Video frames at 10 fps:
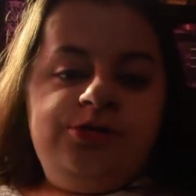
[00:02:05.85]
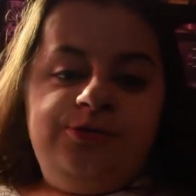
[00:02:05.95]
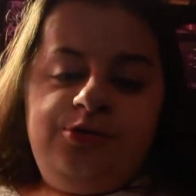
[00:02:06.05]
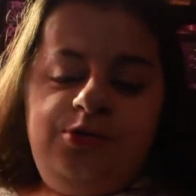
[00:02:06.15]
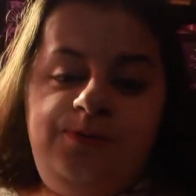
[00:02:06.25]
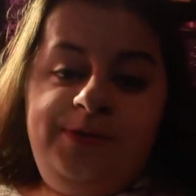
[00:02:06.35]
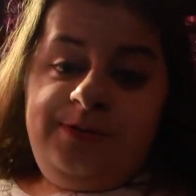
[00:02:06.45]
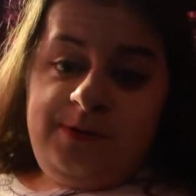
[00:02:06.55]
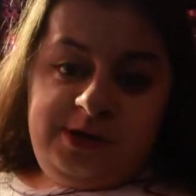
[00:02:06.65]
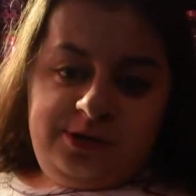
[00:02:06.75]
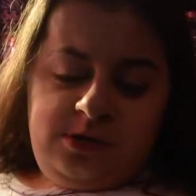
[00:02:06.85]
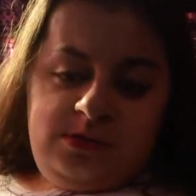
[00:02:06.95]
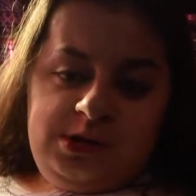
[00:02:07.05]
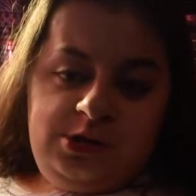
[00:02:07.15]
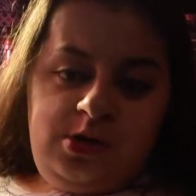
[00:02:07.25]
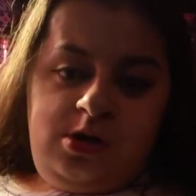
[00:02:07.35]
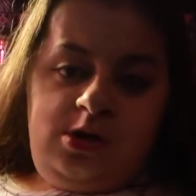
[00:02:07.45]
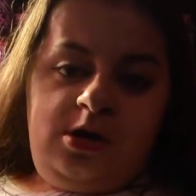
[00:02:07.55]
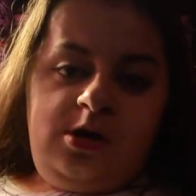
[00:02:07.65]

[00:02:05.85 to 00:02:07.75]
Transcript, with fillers: to be my service dog.